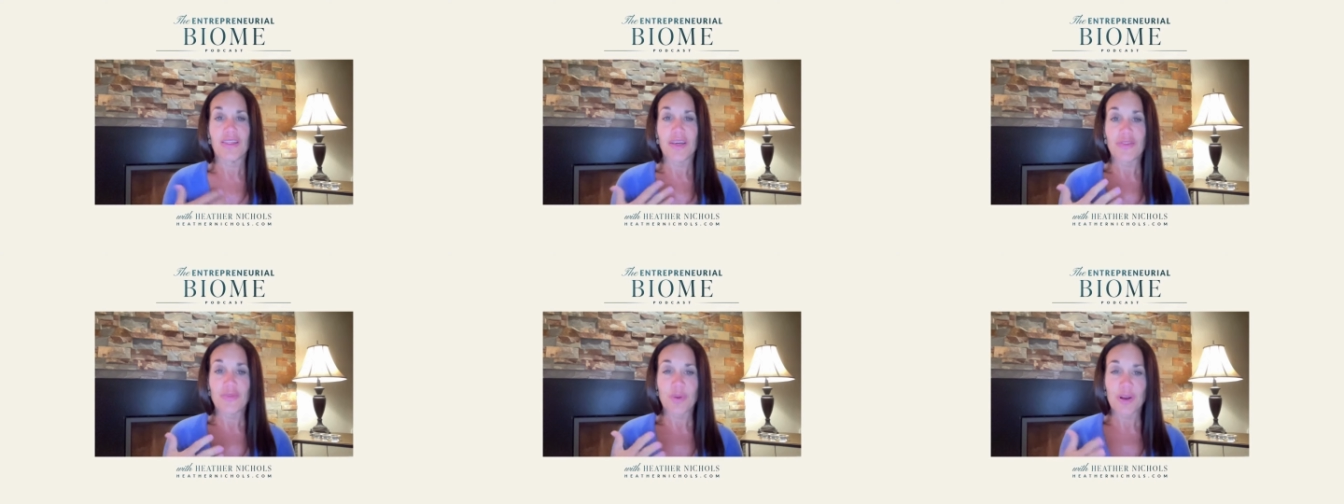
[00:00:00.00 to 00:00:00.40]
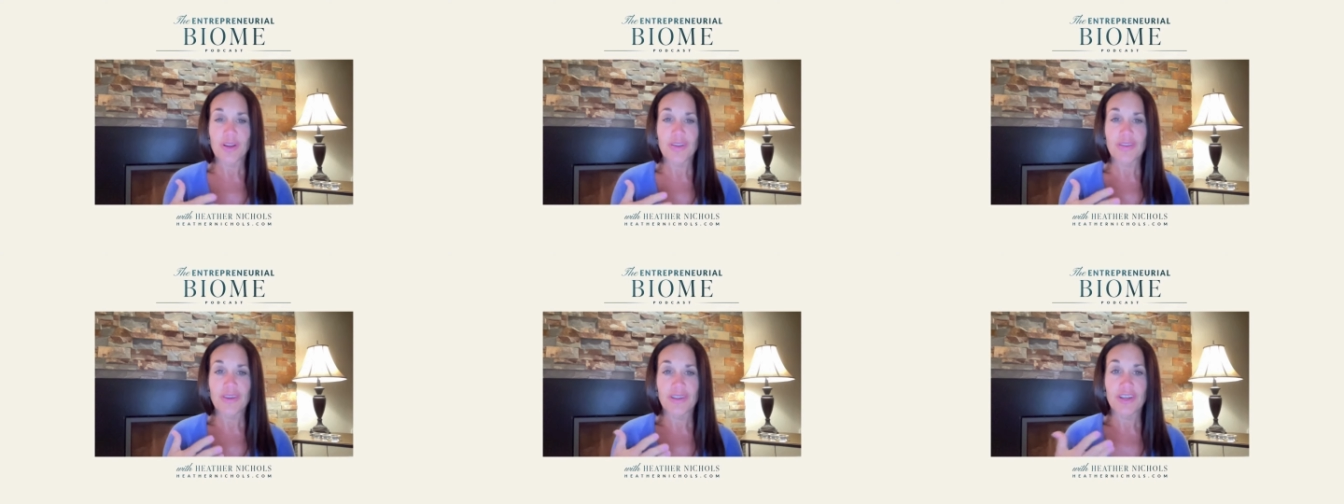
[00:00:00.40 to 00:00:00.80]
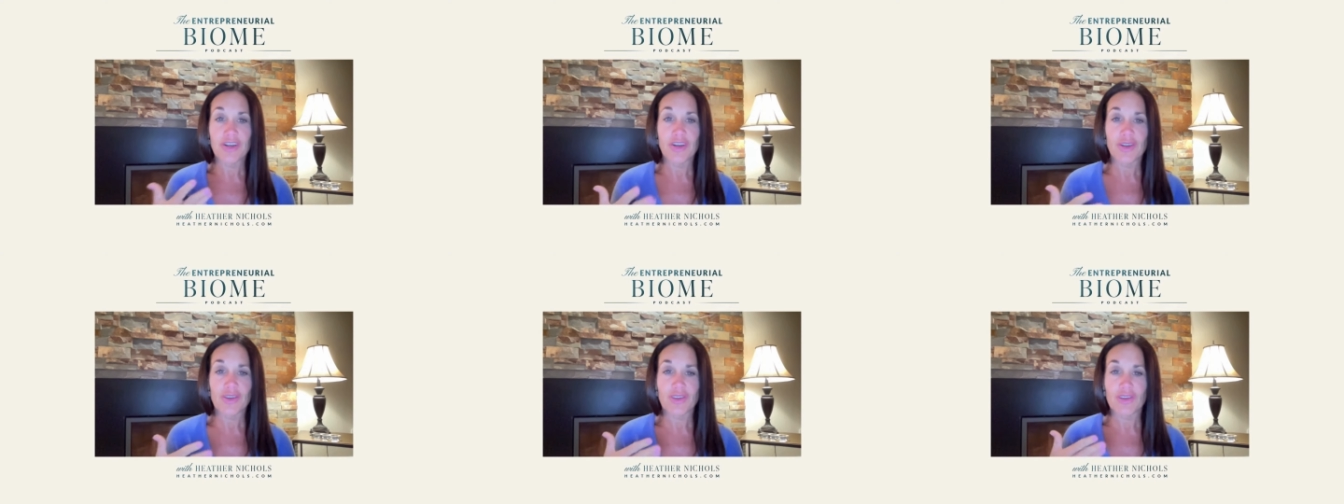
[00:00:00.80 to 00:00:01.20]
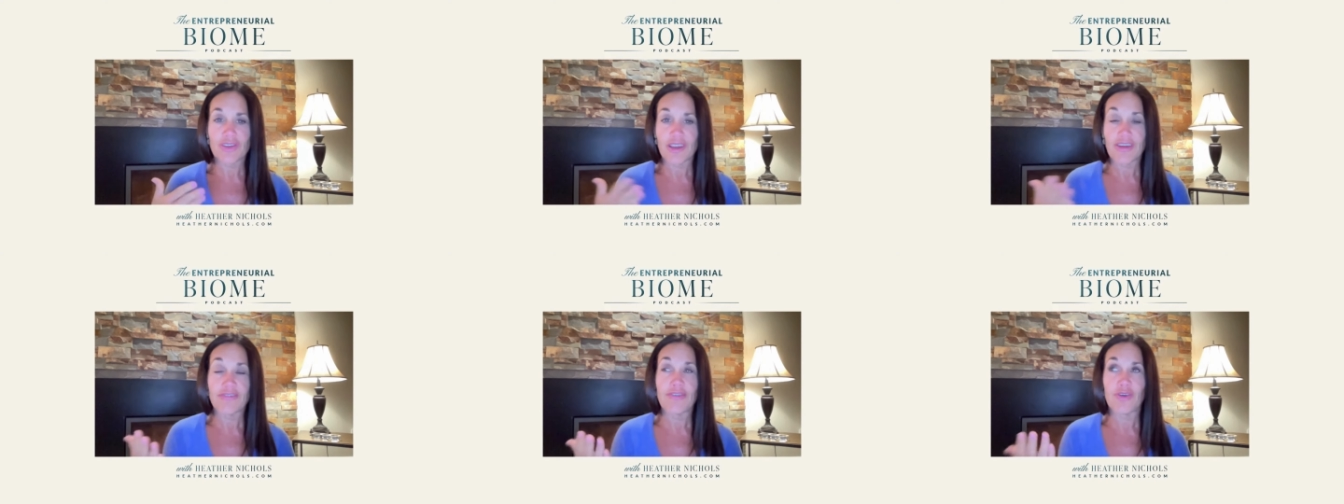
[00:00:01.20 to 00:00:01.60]
That's part of the
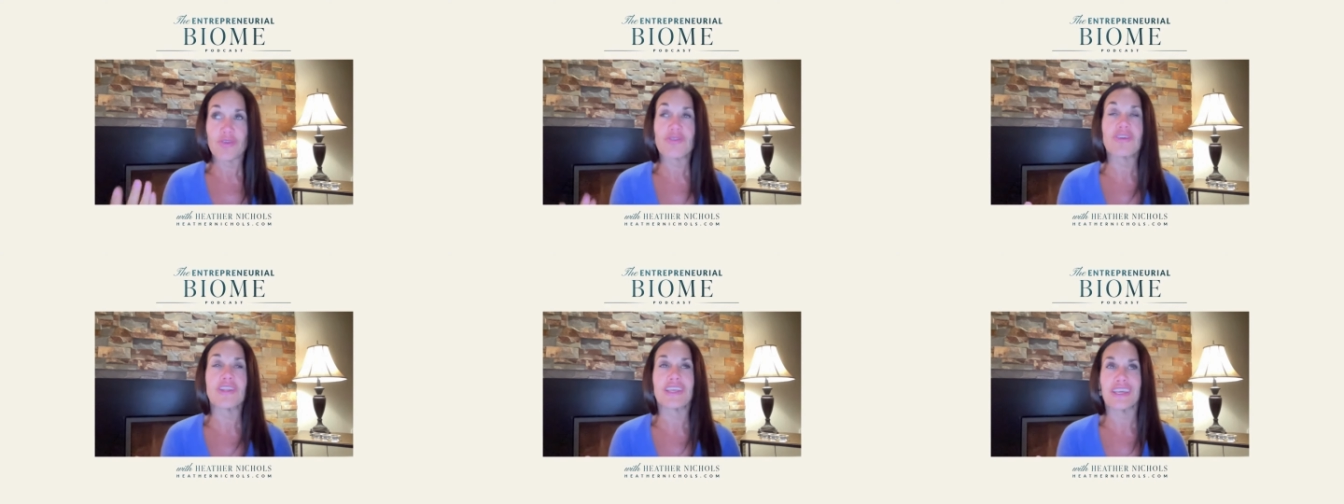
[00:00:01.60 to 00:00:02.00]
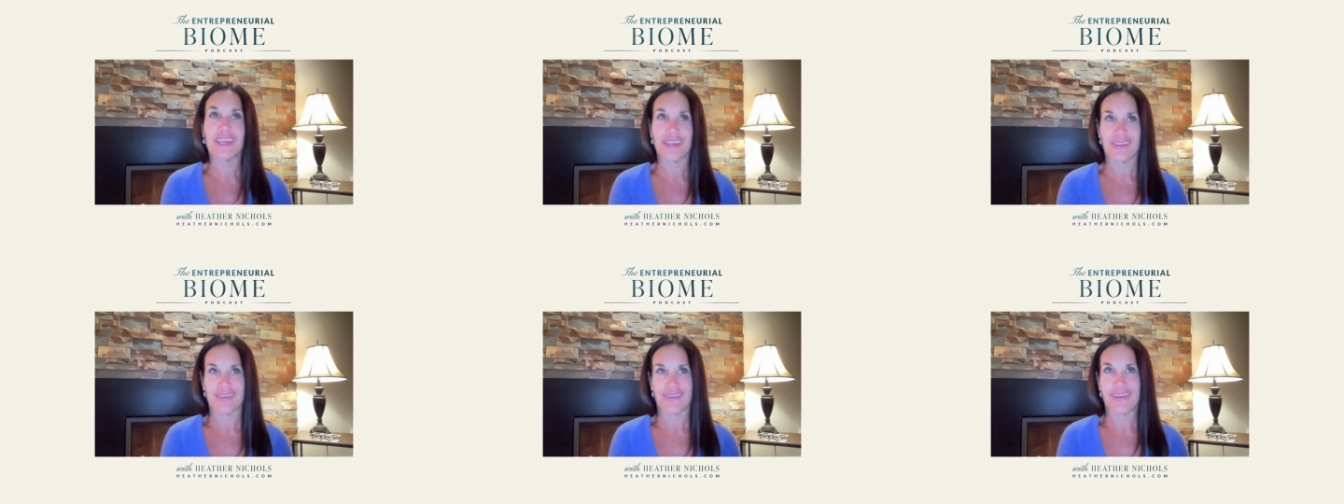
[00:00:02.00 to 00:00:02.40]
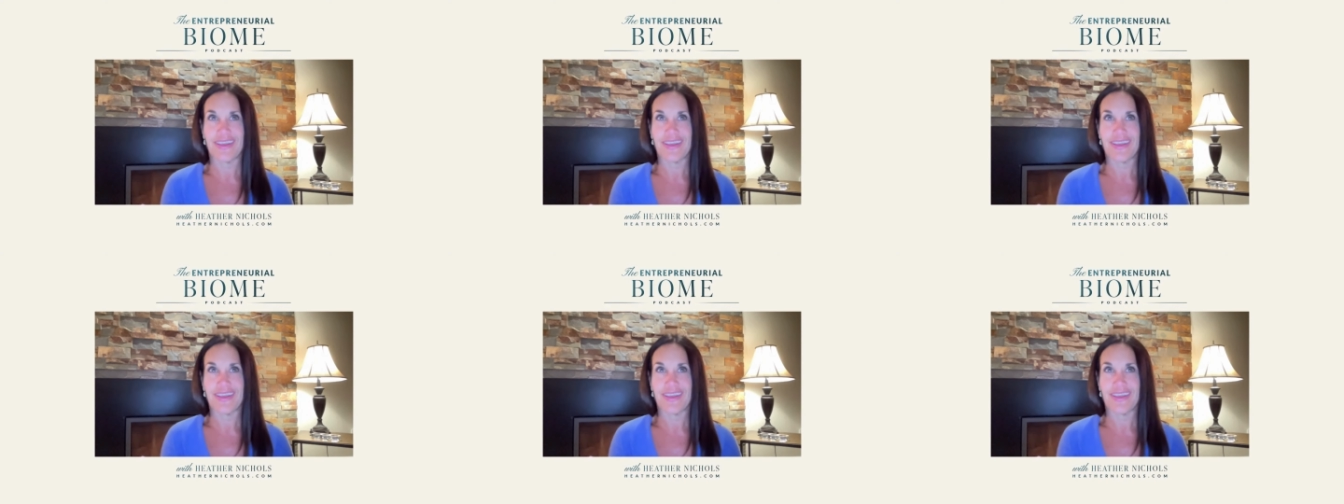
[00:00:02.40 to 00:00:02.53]
diversity